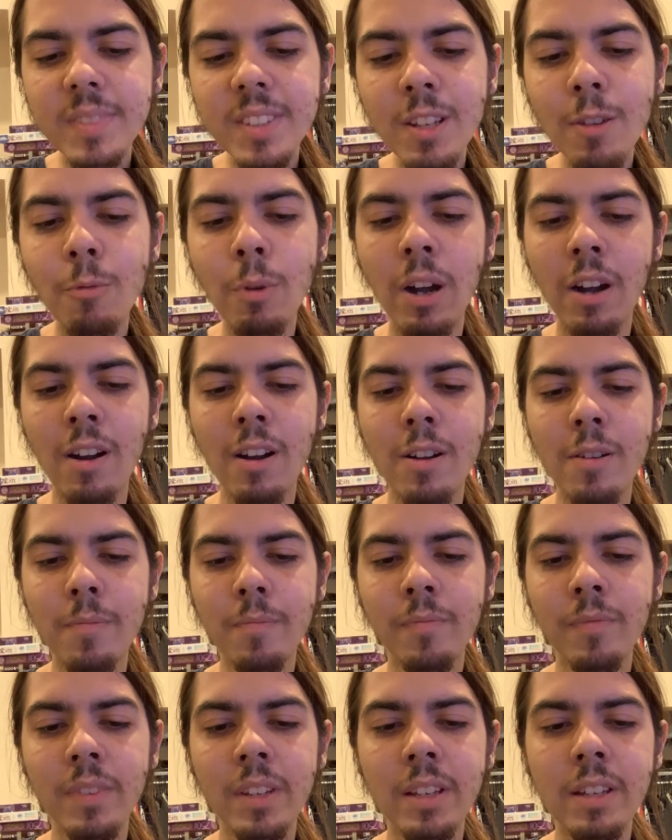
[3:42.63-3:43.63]

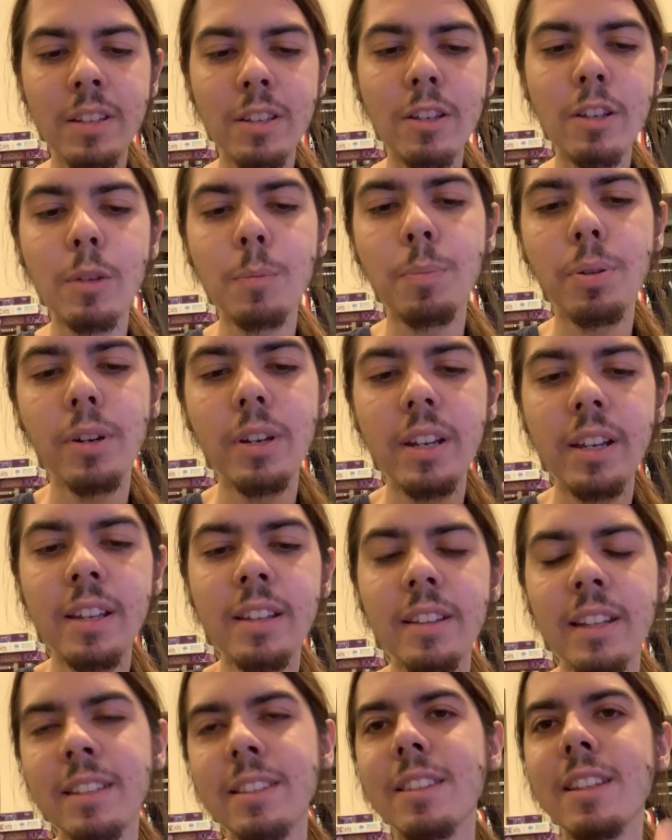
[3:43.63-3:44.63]
where you could put
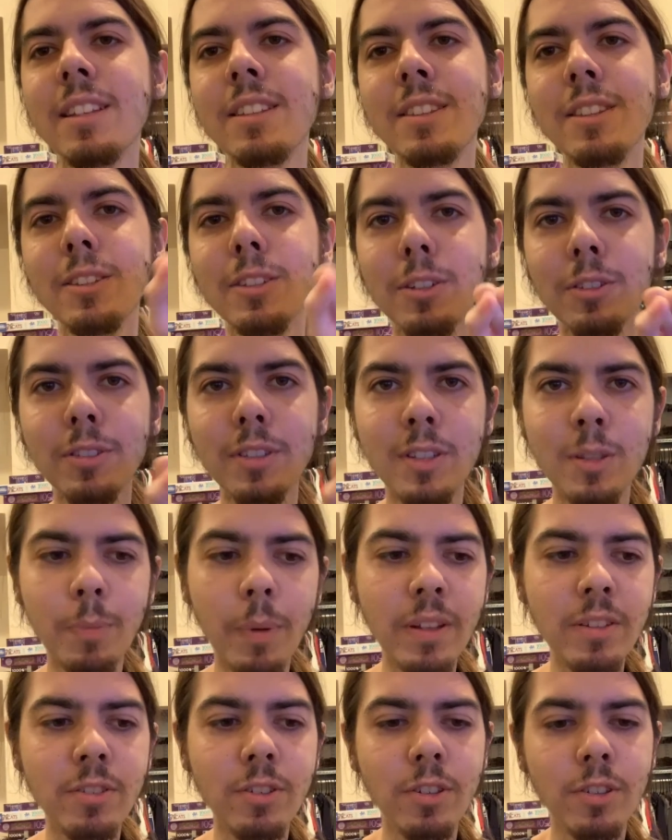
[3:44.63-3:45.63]
in like the little
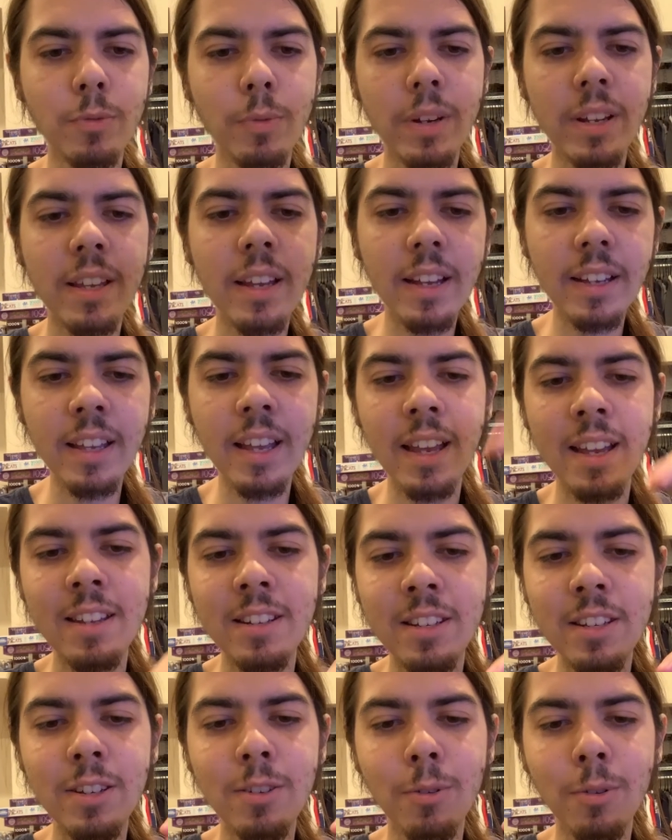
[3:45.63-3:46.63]
dispensers where you could get
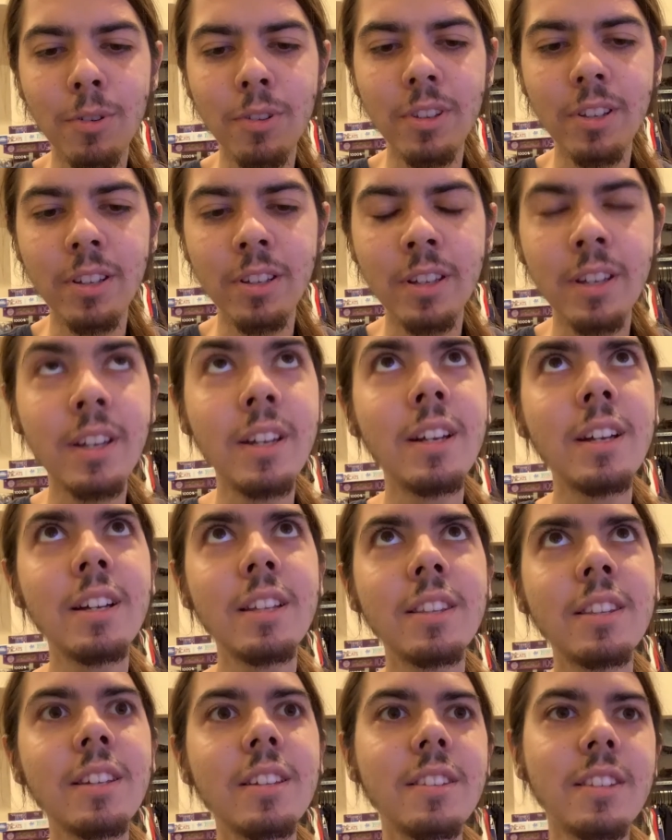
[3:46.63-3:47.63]
candy, or the
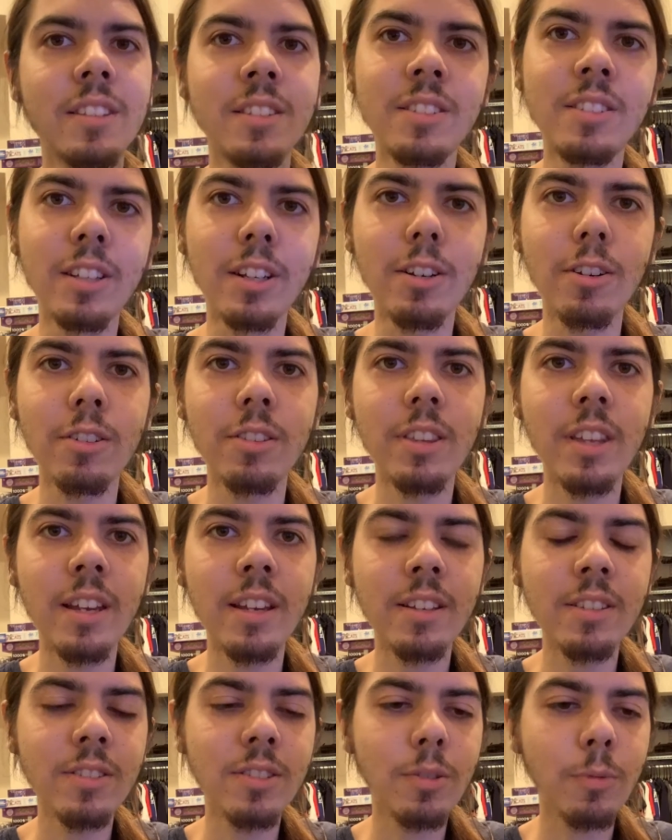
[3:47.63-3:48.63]
sticker
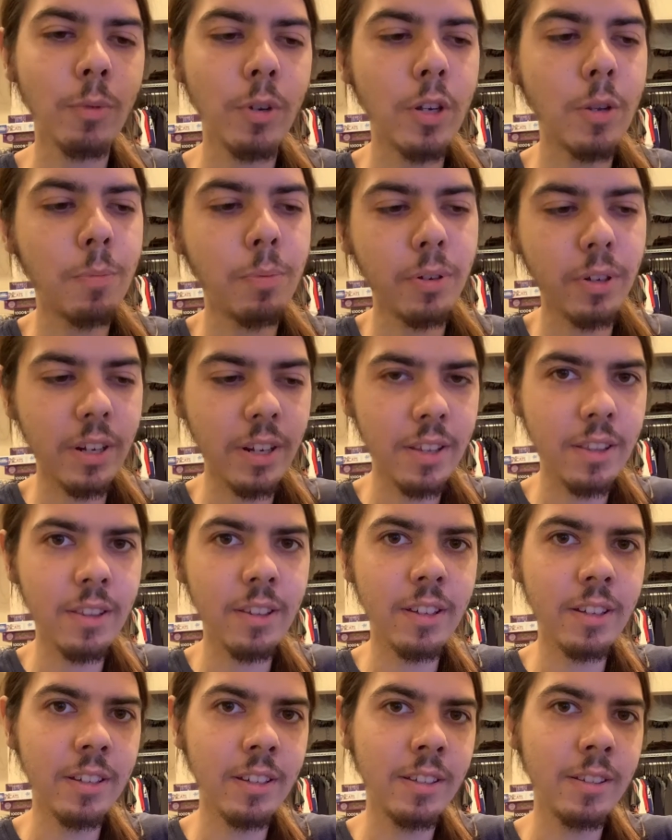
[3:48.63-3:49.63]
things where you put in
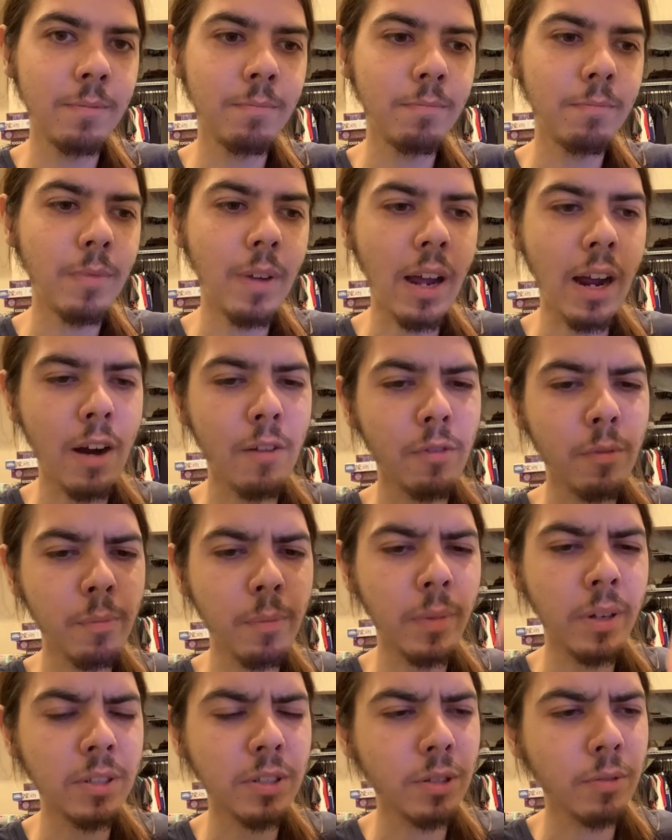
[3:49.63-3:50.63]
the however
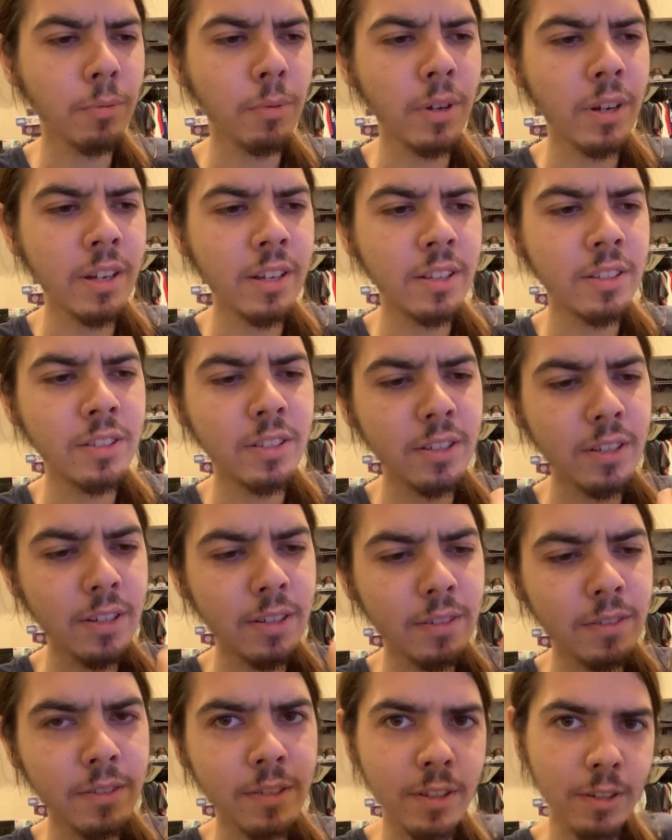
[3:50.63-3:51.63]
much it was and
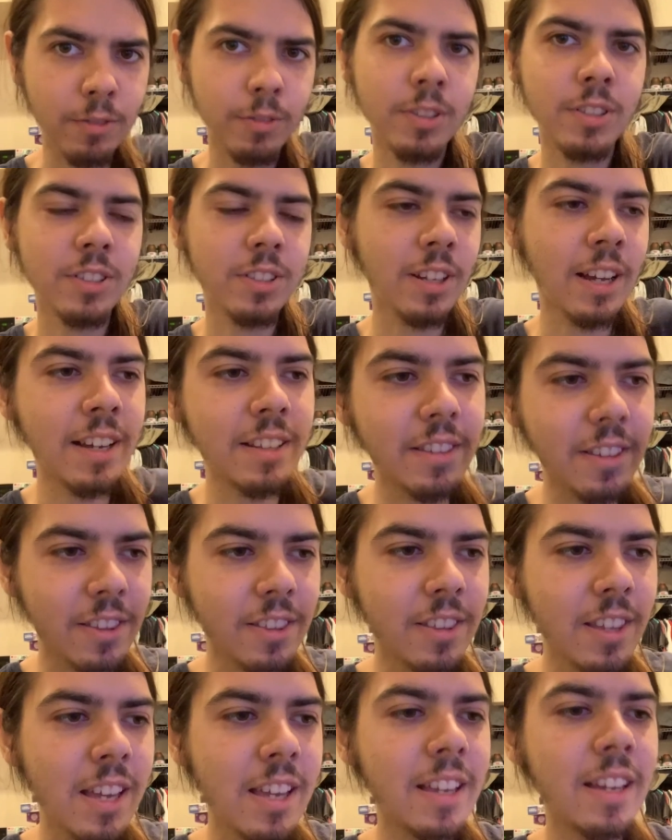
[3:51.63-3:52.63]
you slide the
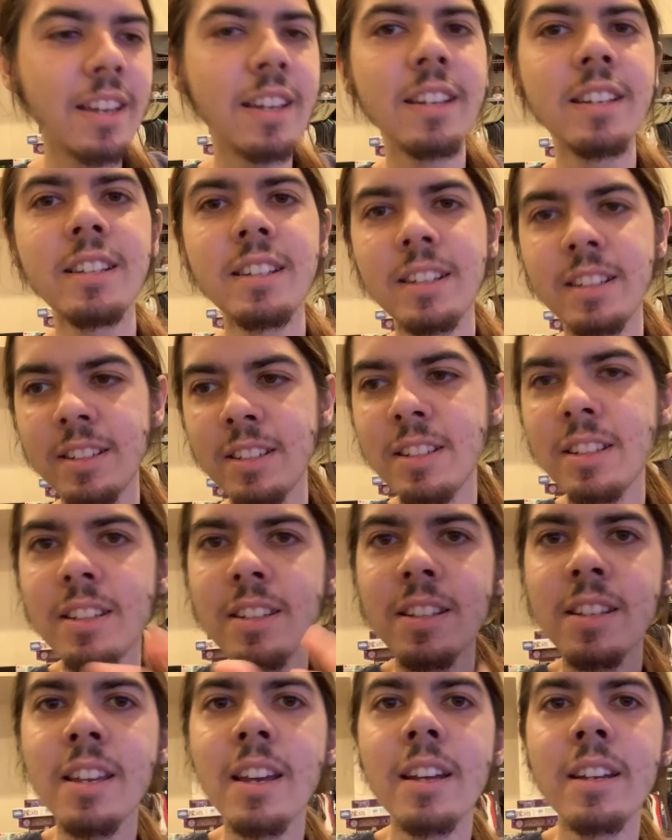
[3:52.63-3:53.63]
thing in and
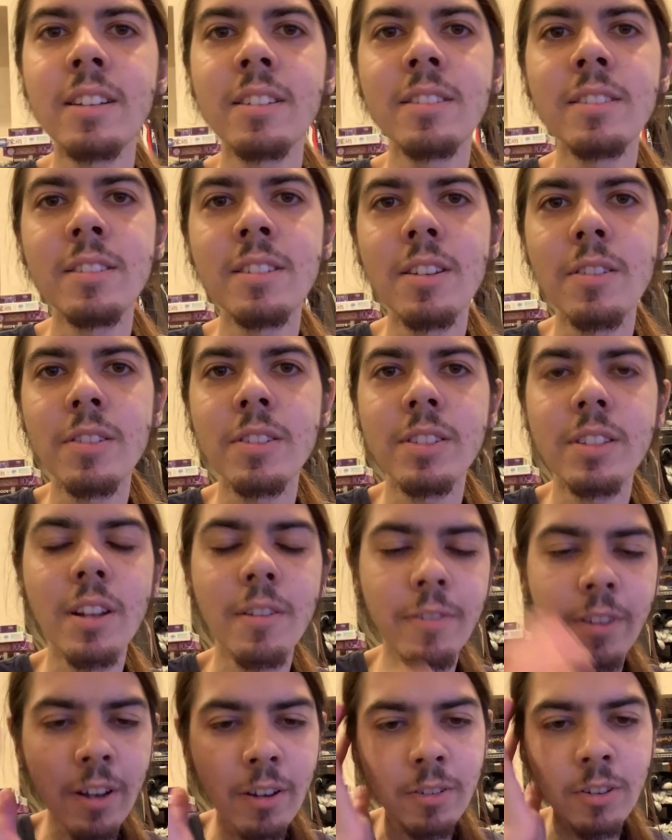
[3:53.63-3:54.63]
you get the
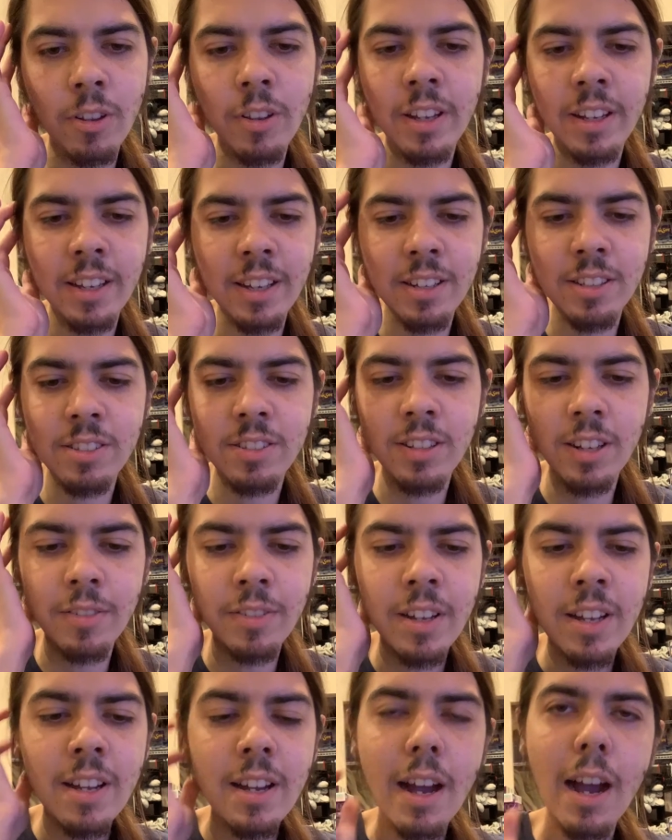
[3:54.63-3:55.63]
stuff out and all that kind of stuff.
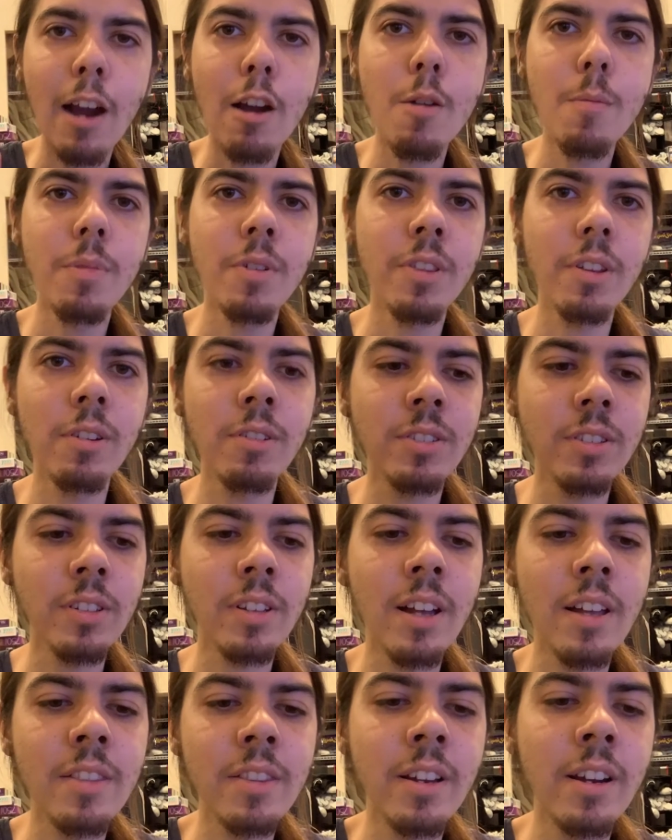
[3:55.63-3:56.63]
I remember those a
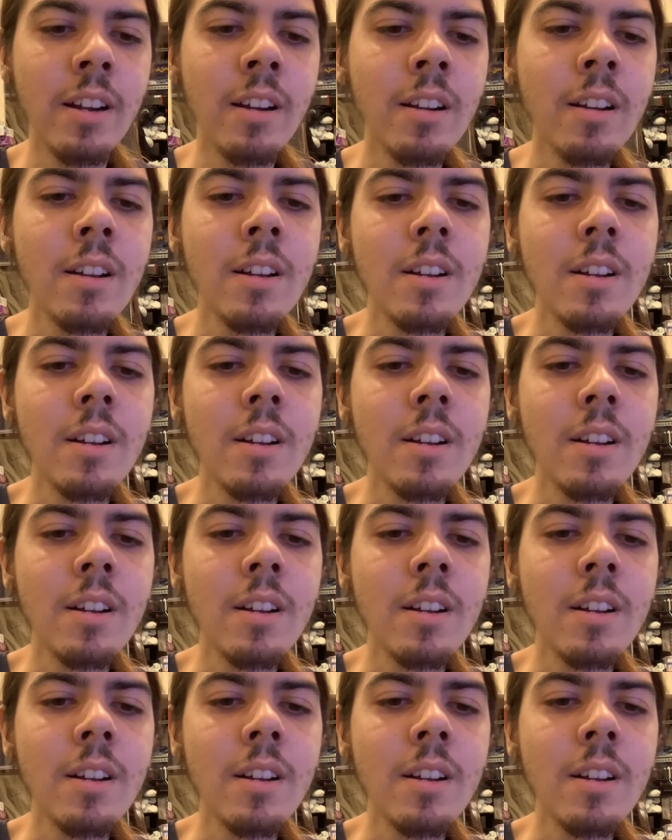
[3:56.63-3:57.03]
lot there.